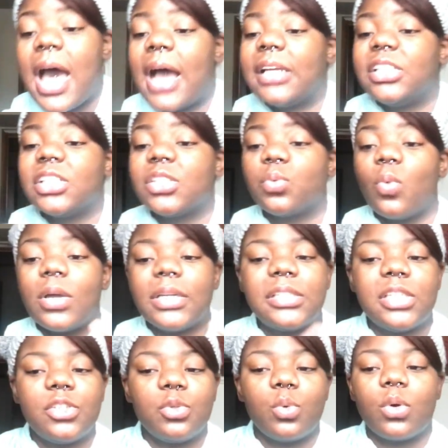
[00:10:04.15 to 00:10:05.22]
I just
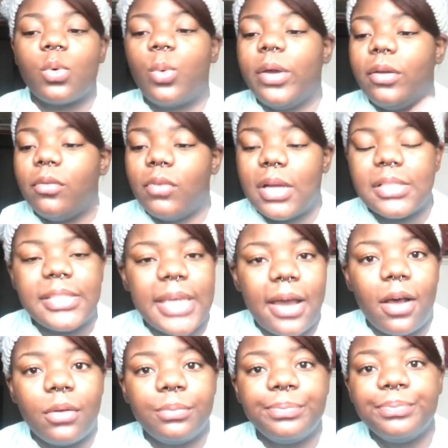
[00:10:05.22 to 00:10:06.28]
wanted to do a quick
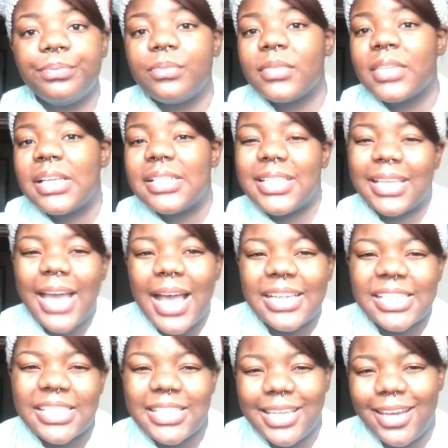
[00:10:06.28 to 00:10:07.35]
rundown to
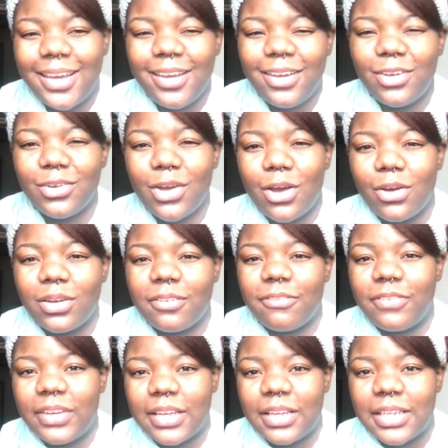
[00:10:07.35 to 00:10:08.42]
kind of see, you know, to
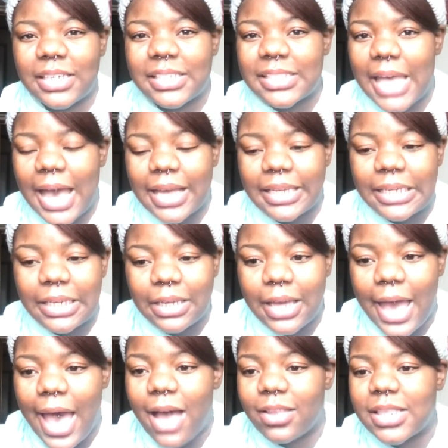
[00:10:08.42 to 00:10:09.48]
feel
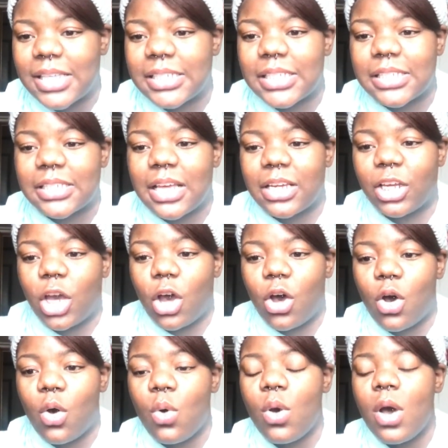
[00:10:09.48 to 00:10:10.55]
exactly how this is gonna
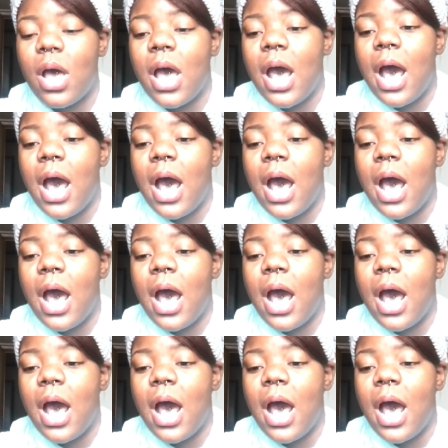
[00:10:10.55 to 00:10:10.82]
go.